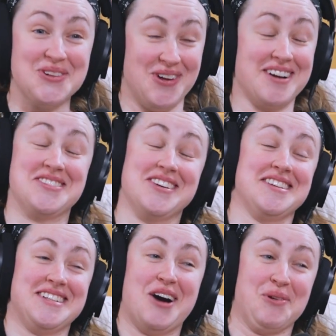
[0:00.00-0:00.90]
a lot of
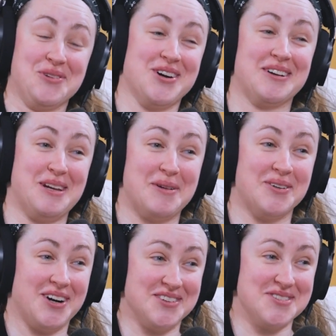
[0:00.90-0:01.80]
studies now where they're talking
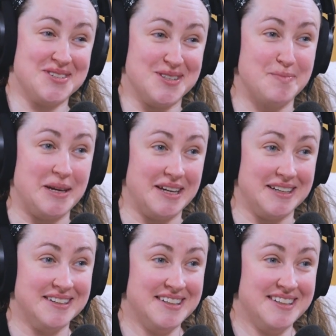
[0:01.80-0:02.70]
about consciousness
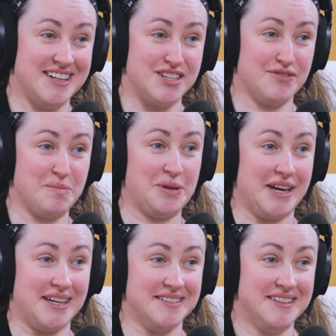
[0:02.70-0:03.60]
being a different
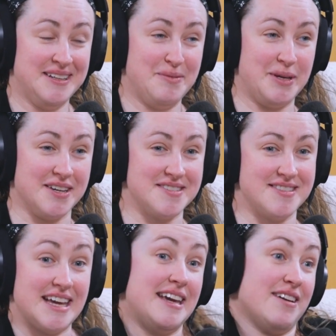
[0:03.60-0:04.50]
plane because
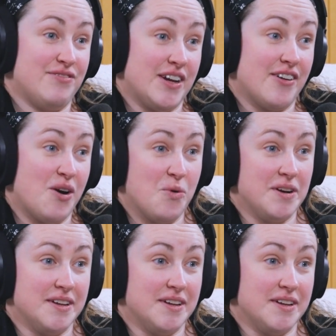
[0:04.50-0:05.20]
they can't figure out what it